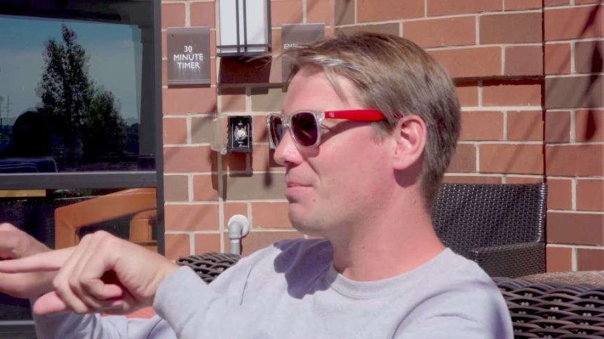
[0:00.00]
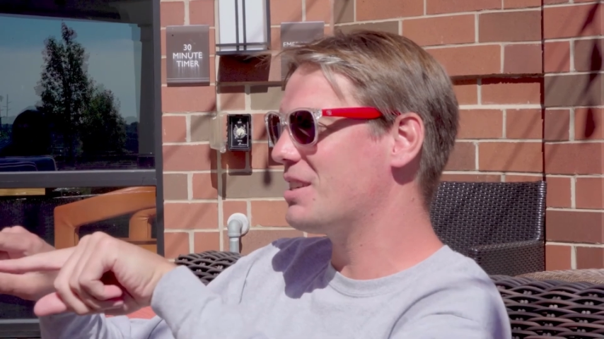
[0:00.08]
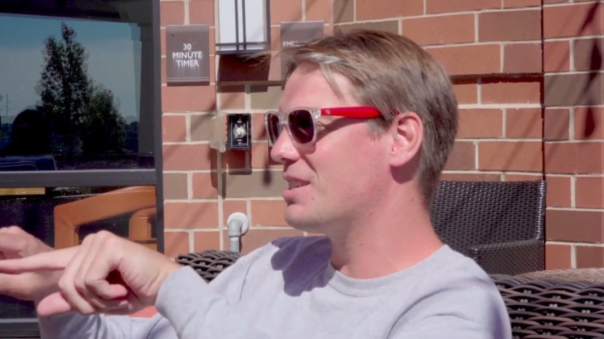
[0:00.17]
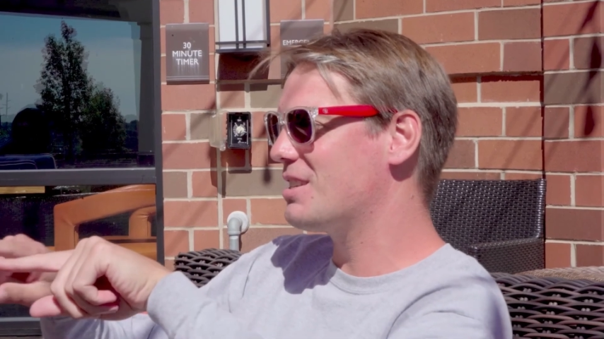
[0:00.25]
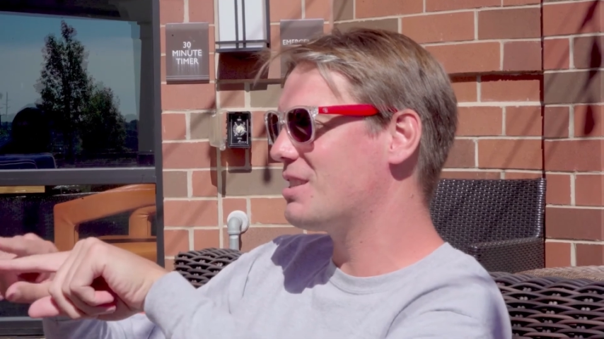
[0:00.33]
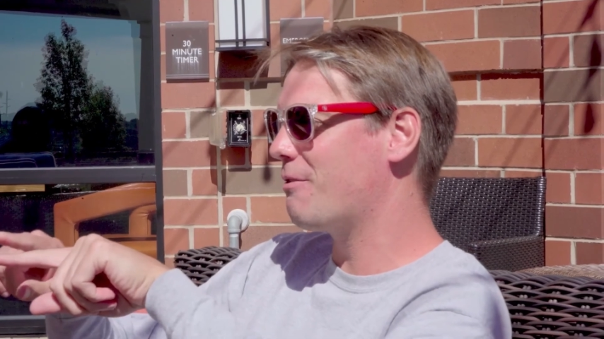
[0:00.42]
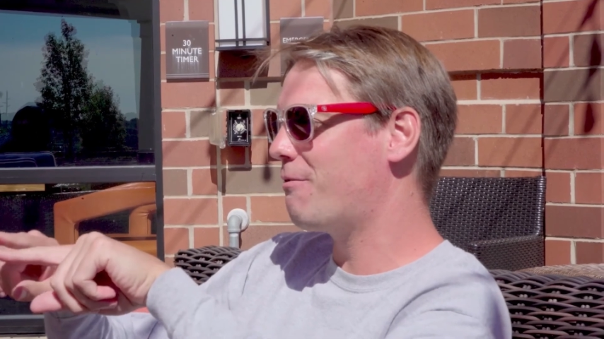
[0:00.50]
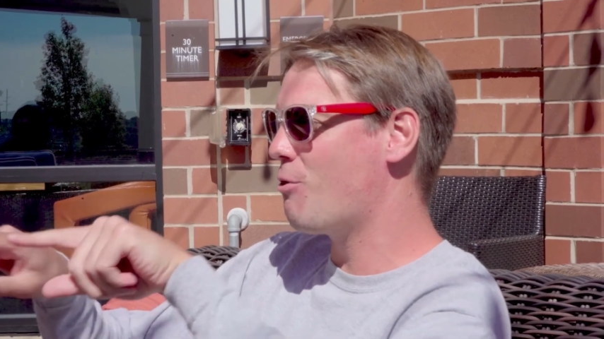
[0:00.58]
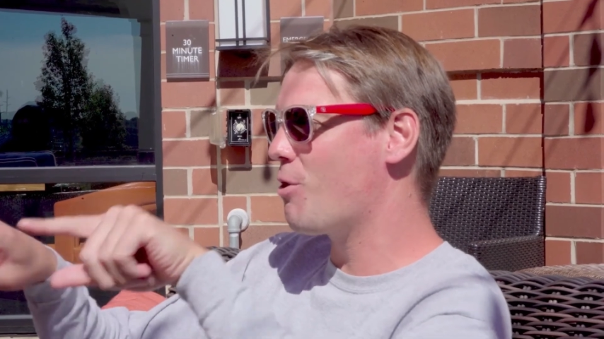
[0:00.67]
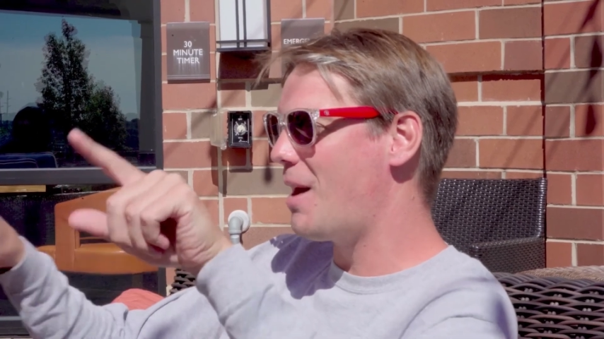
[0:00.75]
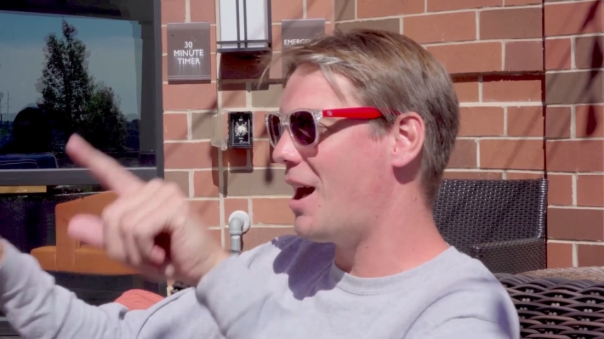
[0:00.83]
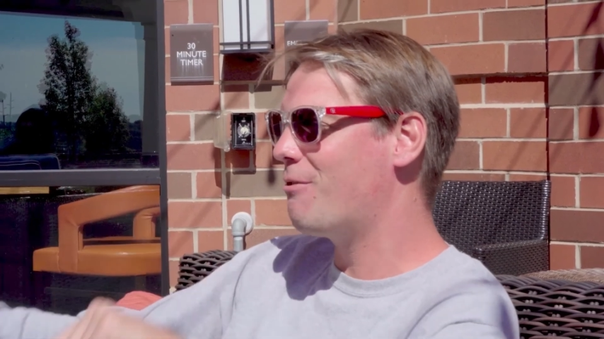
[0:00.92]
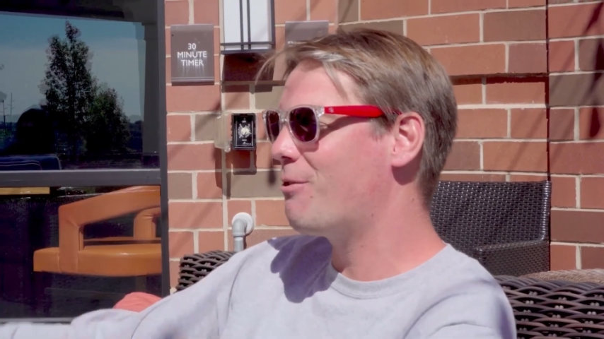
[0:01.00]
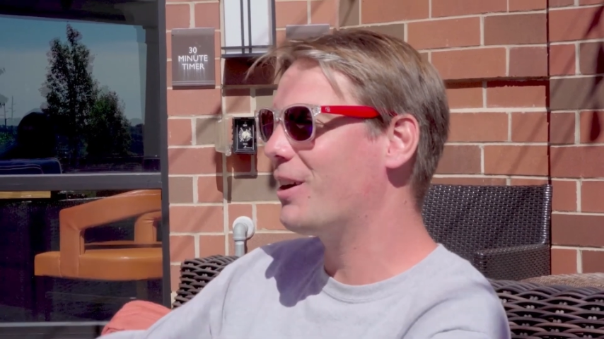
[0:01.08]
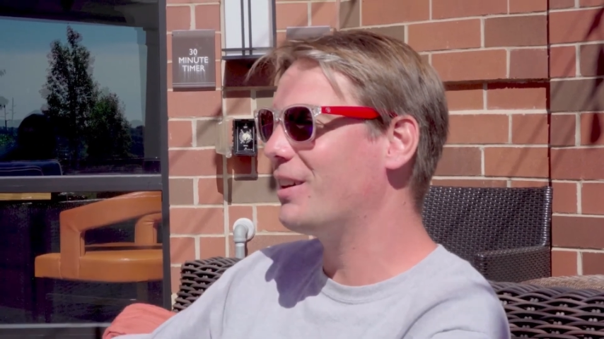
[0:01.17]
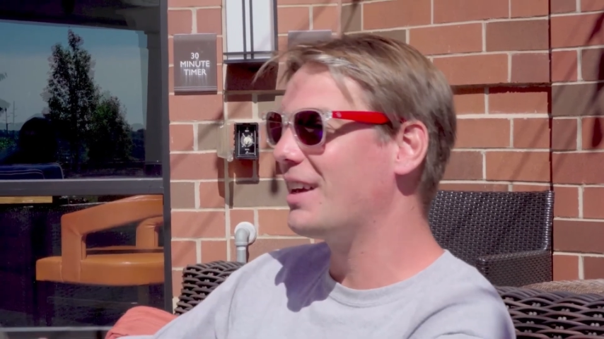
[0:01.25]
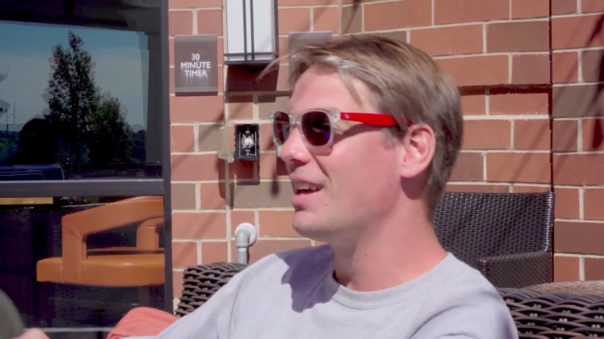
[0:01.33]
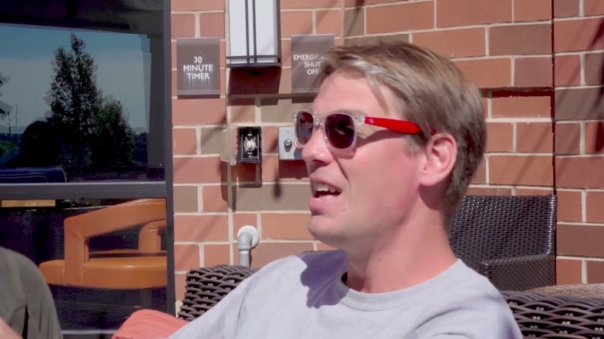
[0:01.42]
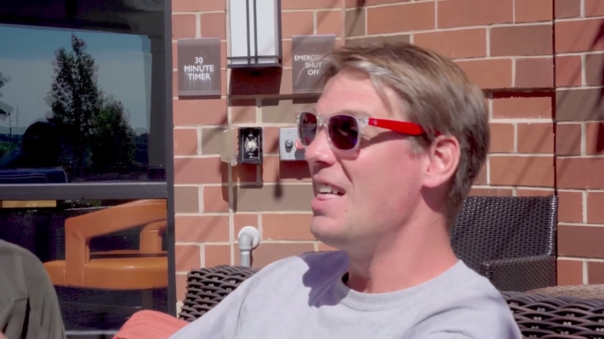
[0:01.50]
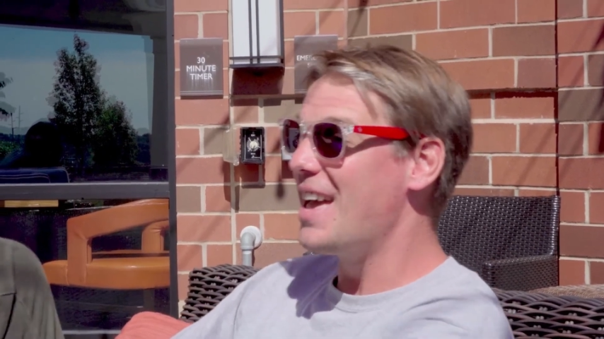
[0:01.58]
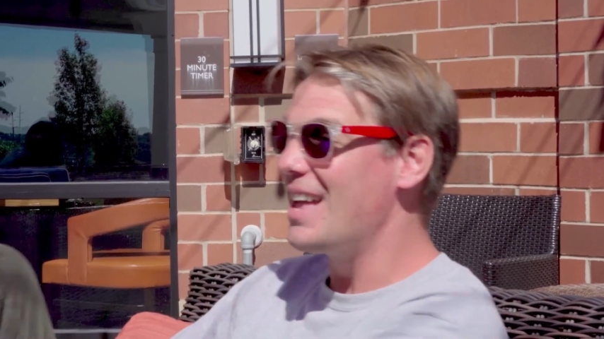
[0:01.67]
this is the format of where they